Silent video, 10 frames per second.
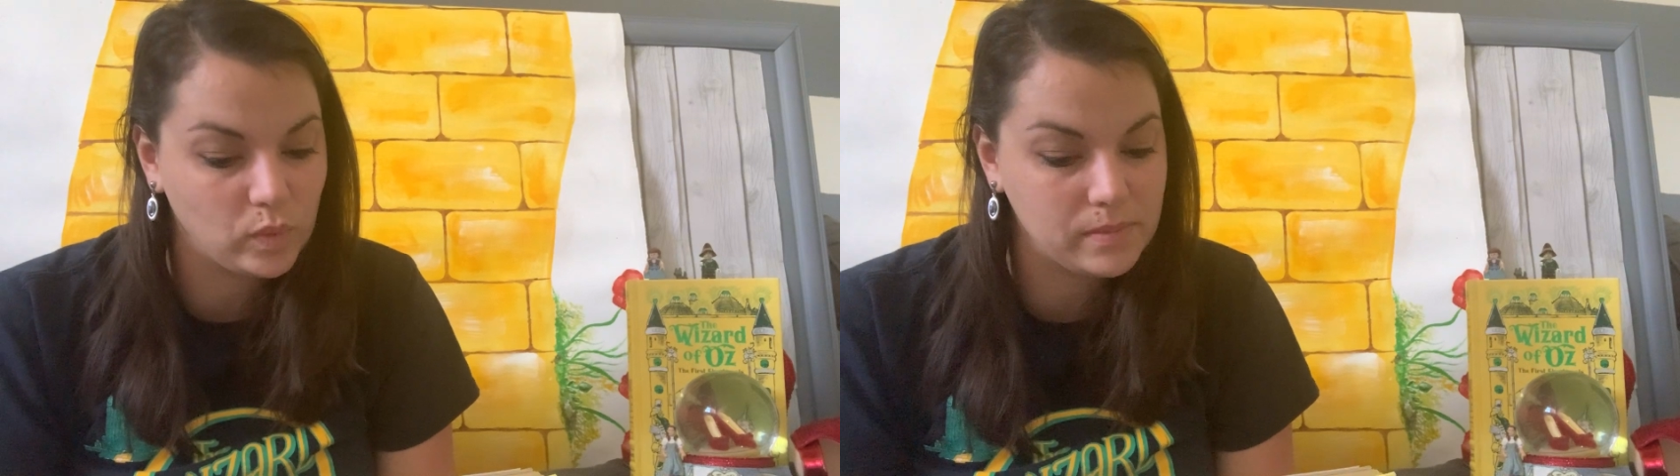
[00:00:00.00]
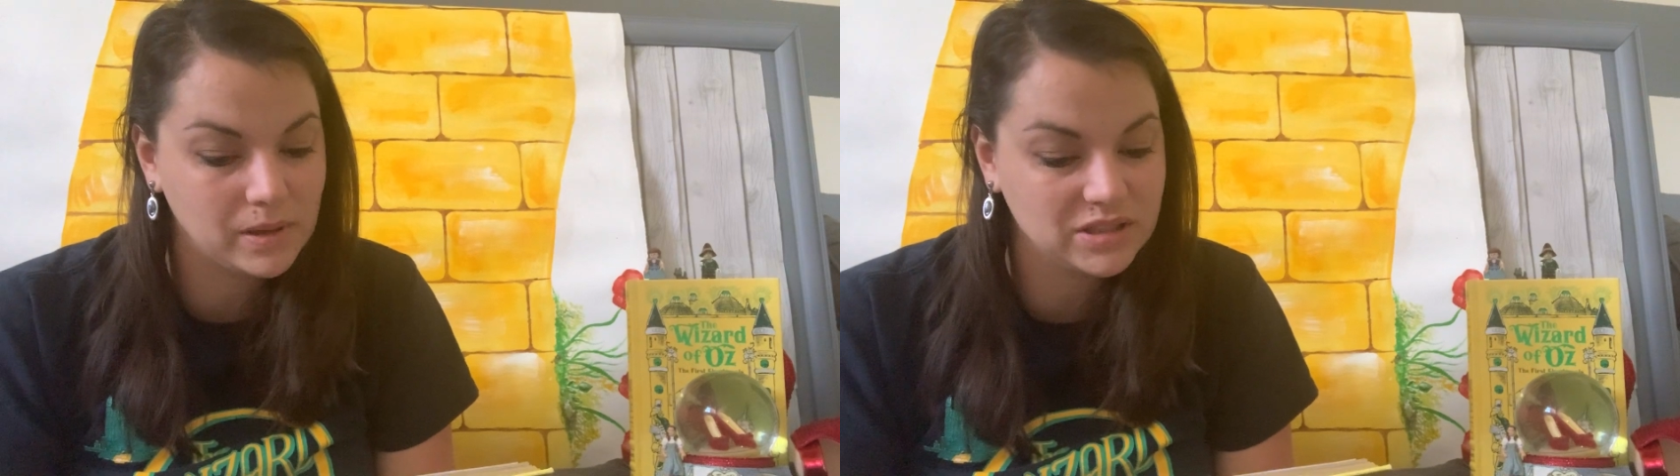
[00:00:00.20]

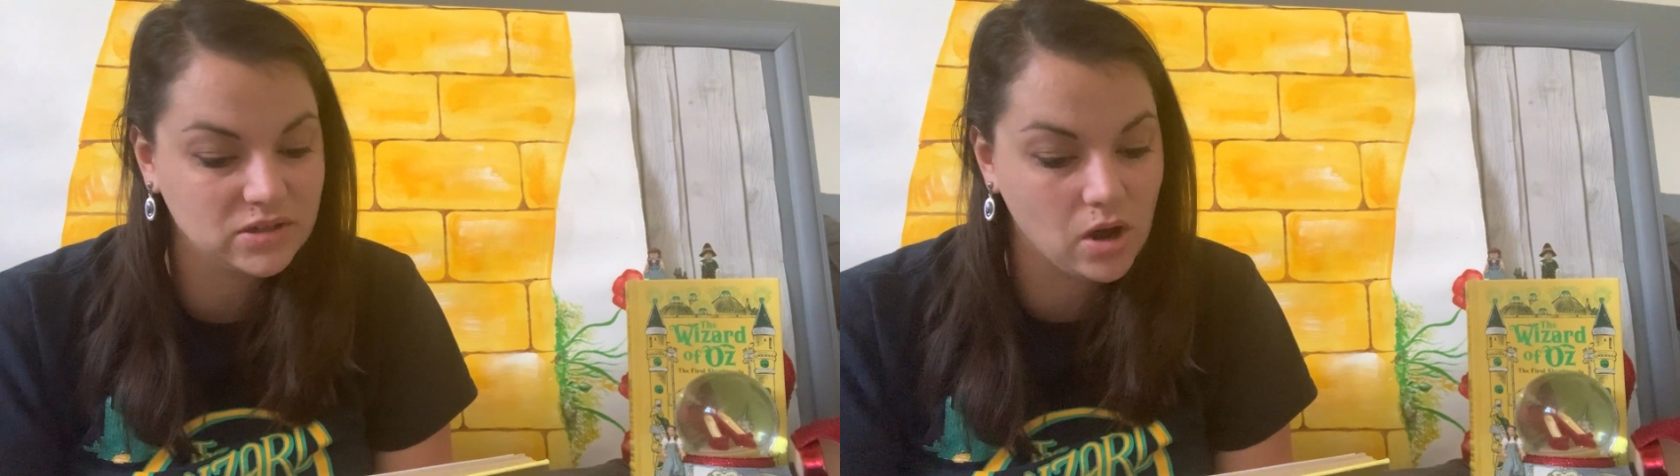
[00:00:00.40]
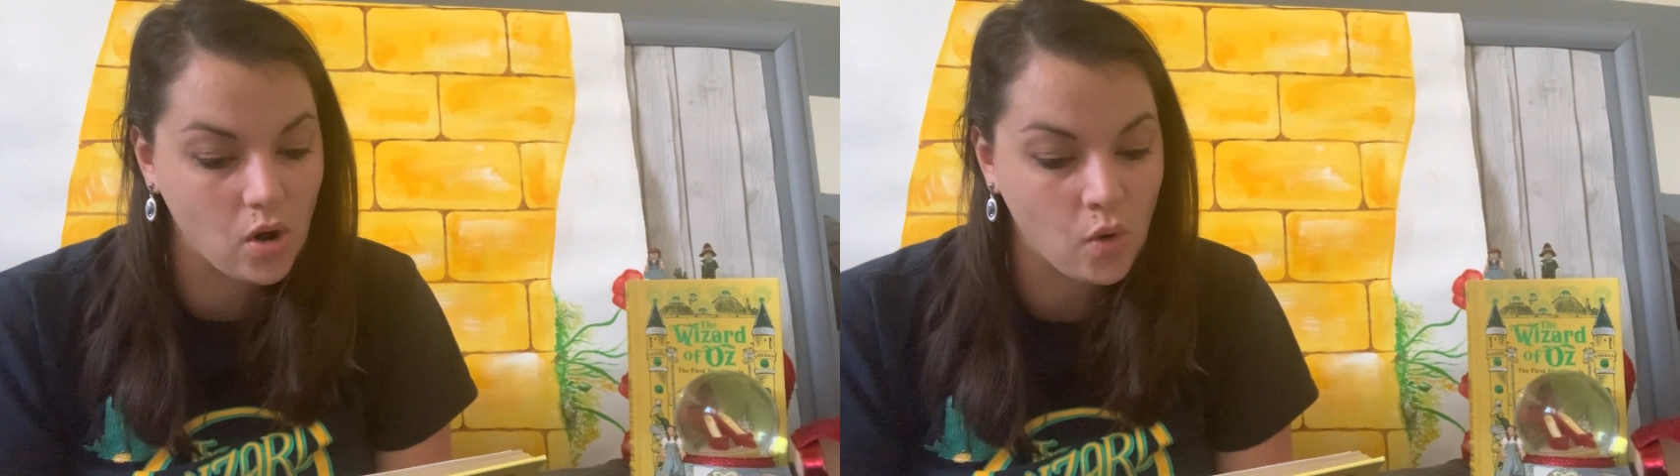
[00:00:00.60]
we must
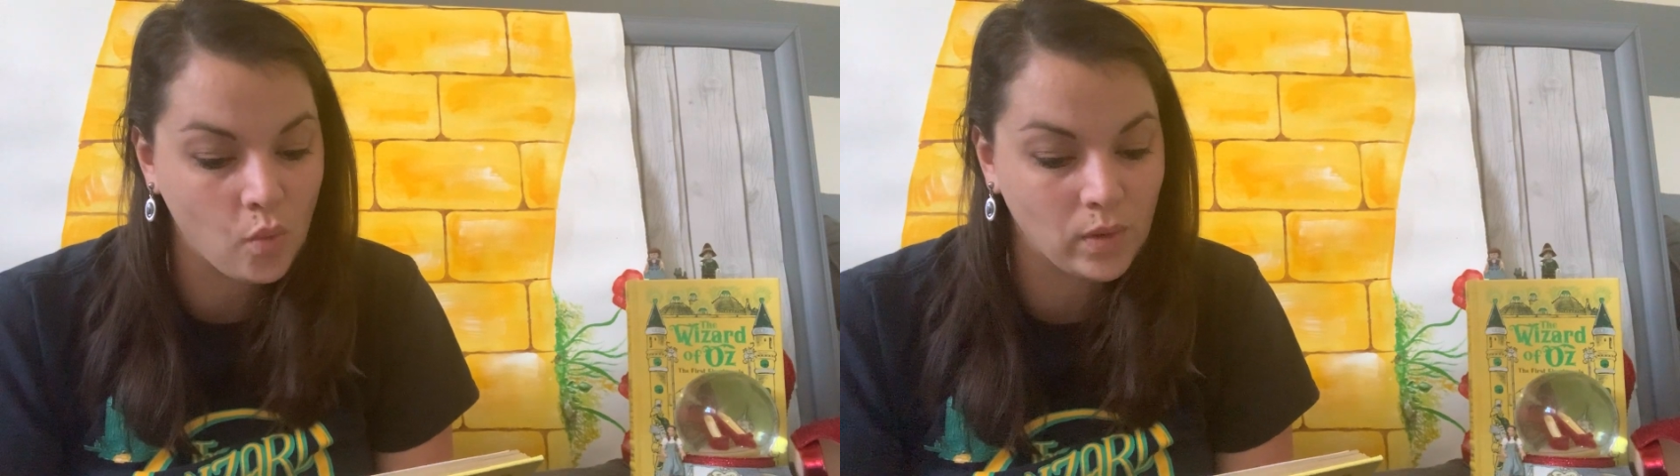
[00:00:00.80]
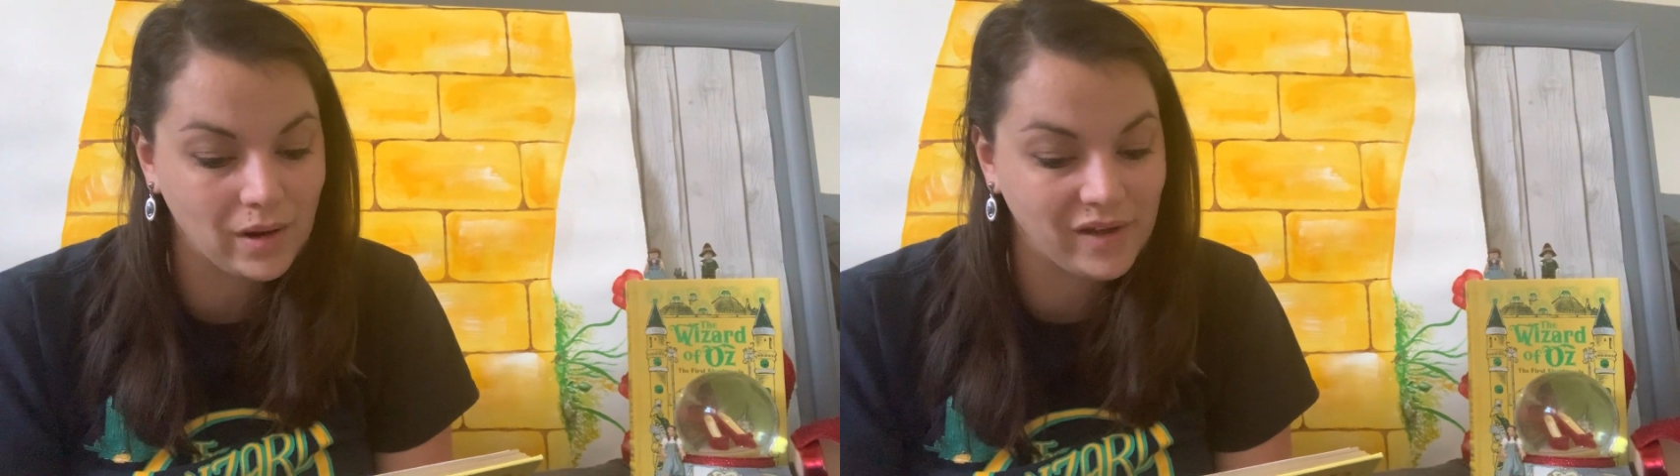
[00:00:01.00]
go
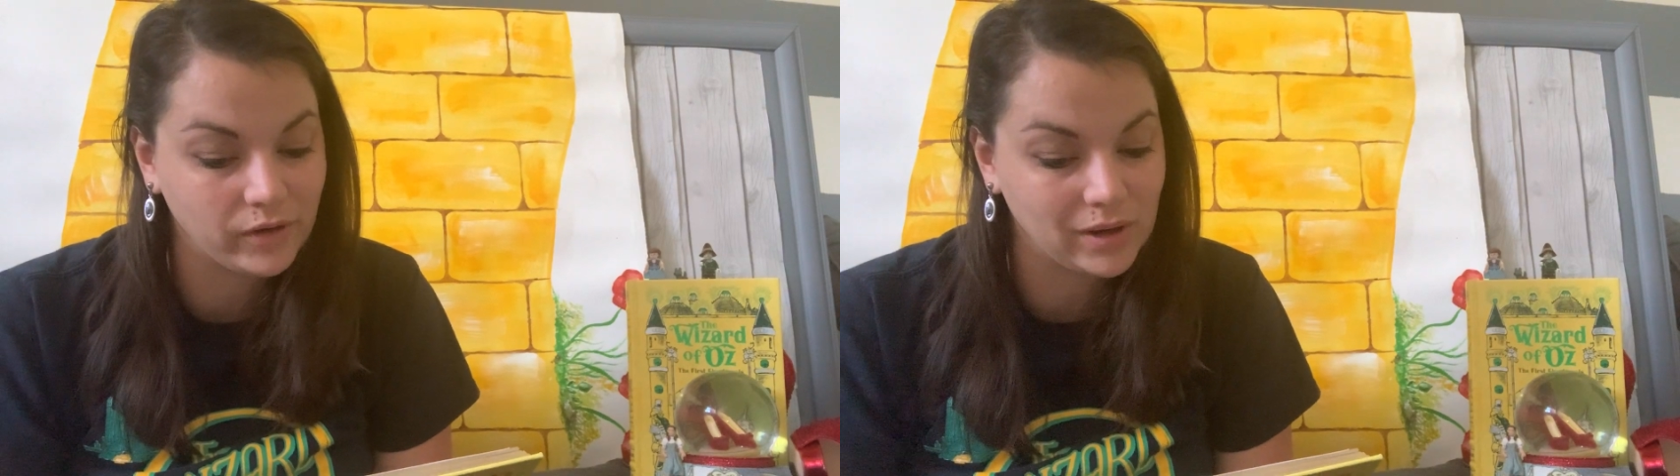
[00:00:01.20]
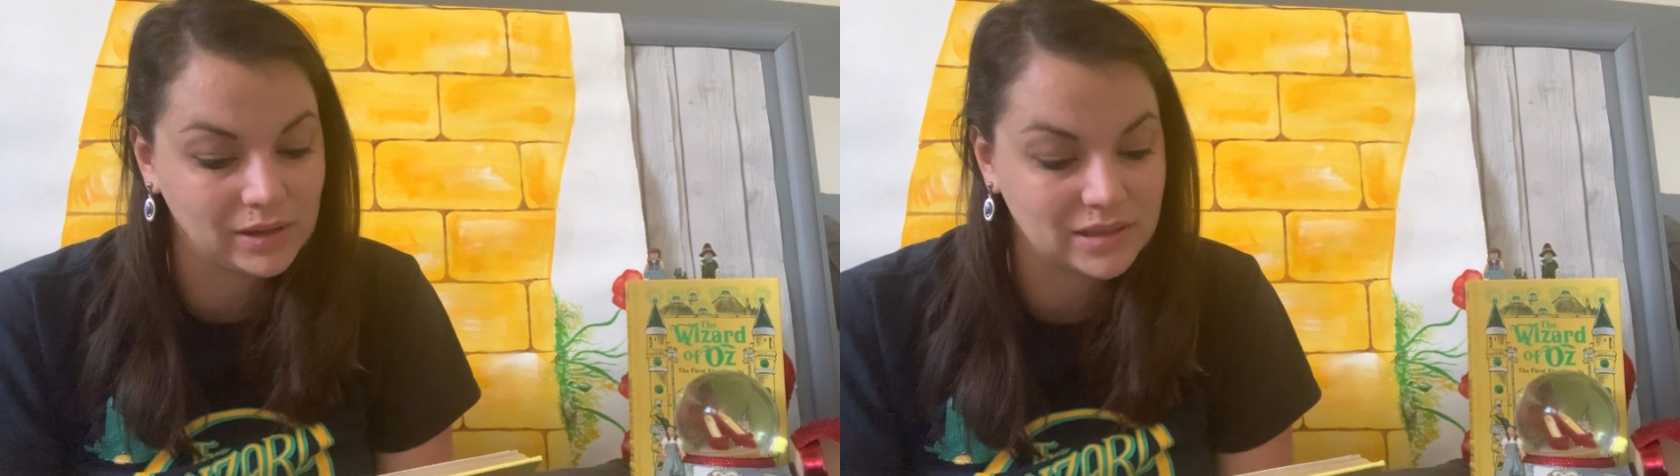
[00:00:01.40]
wherever
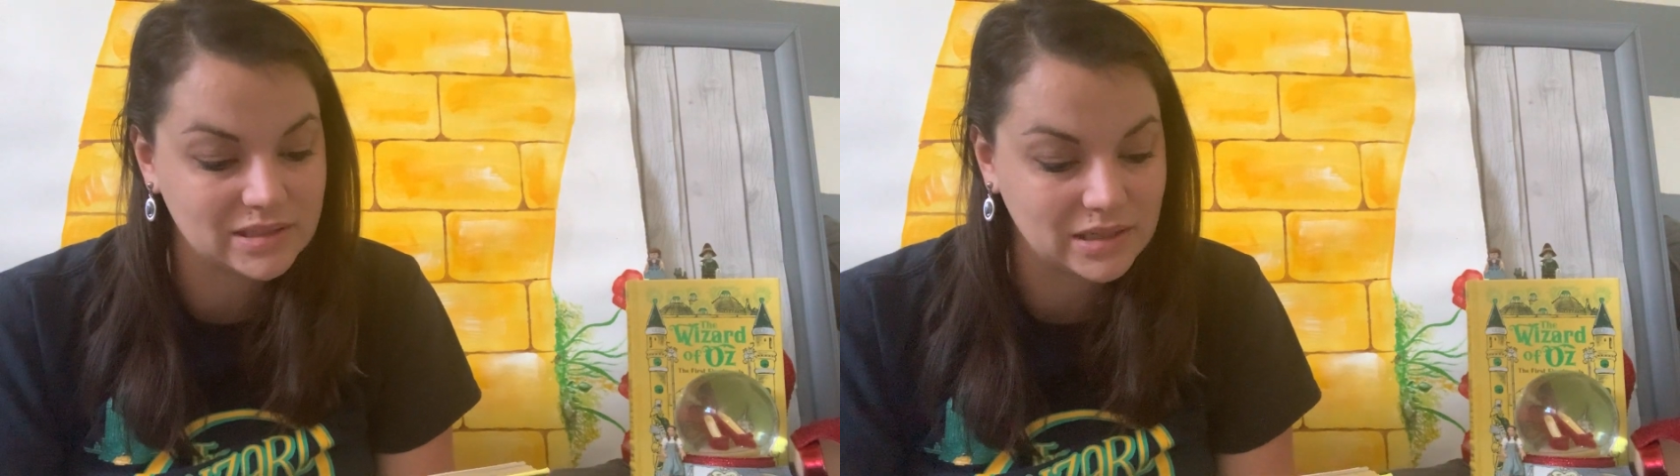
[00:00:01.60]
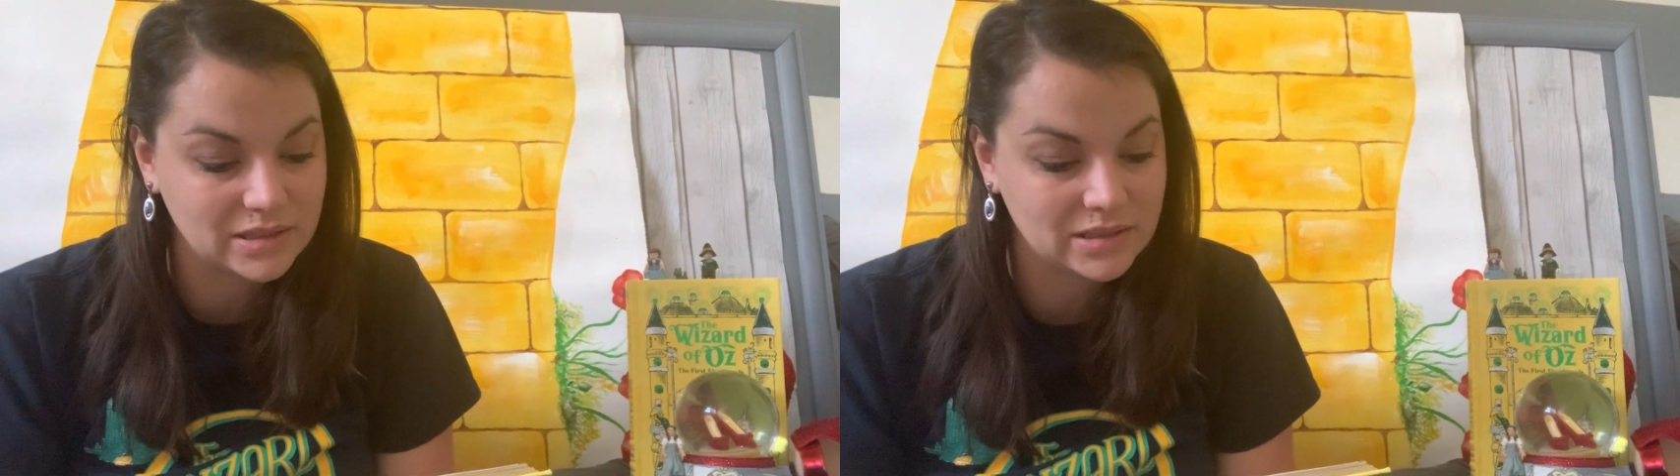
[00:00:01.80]
it leads
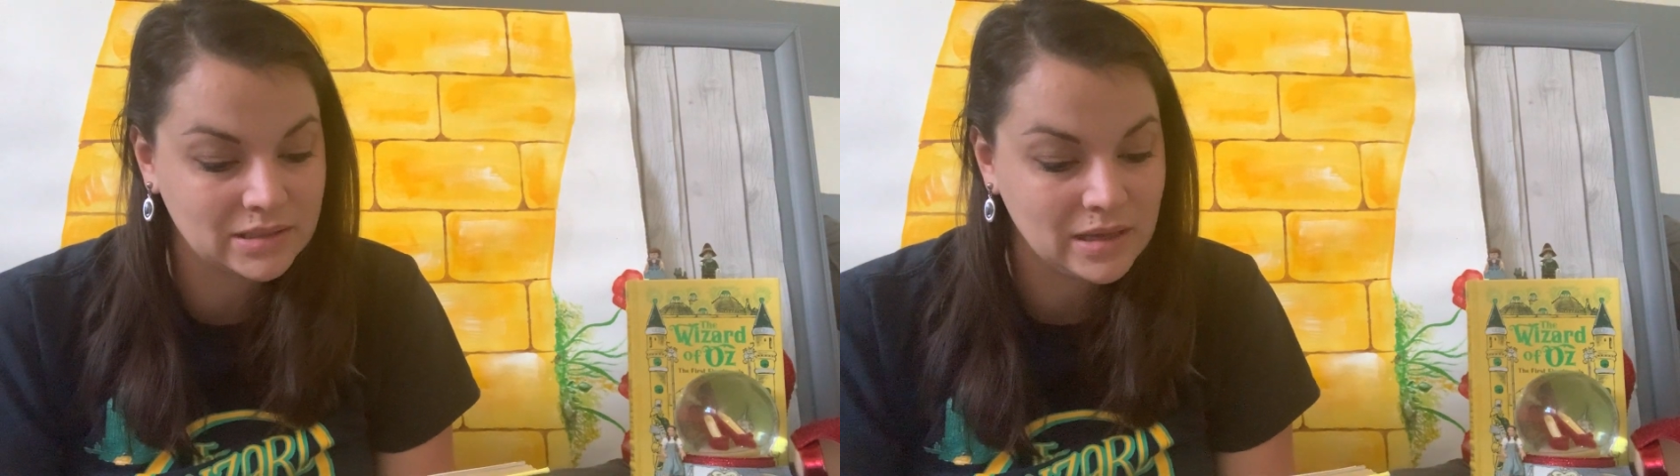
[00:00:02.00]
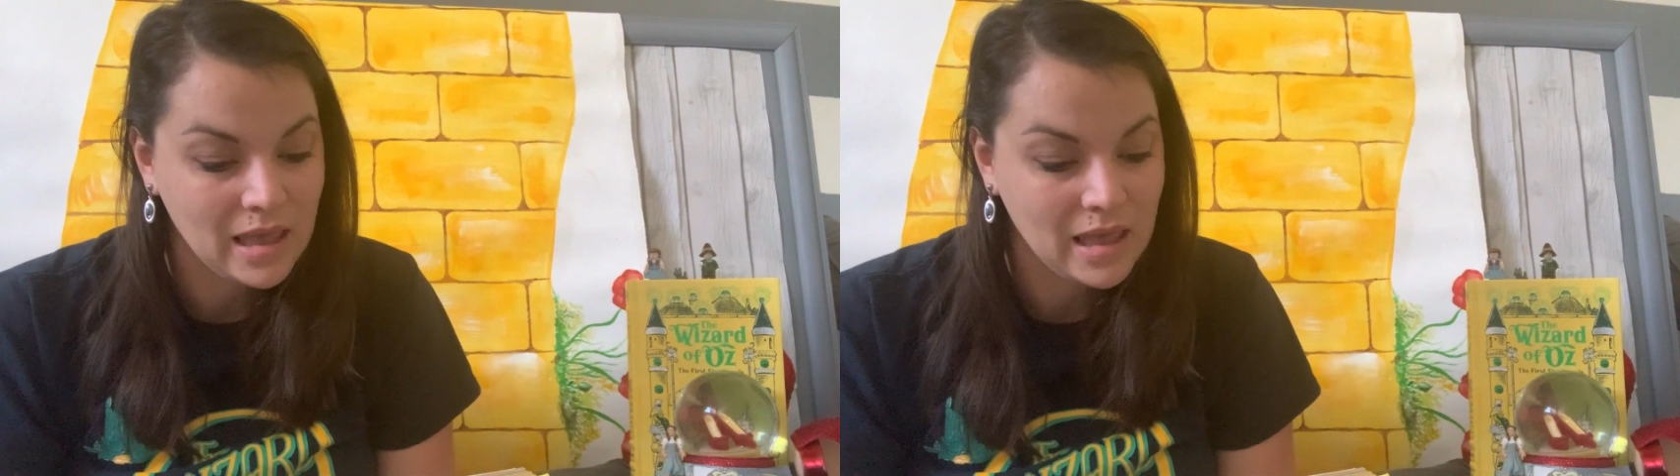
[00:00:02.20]
us."